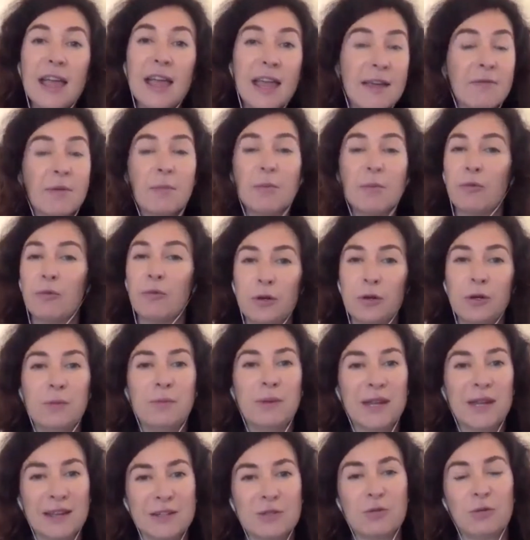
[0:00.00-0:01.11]
even before you
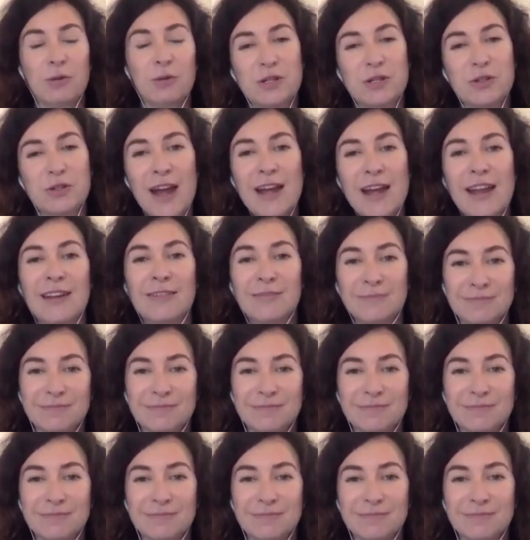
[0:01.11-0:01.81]
begin toilet training.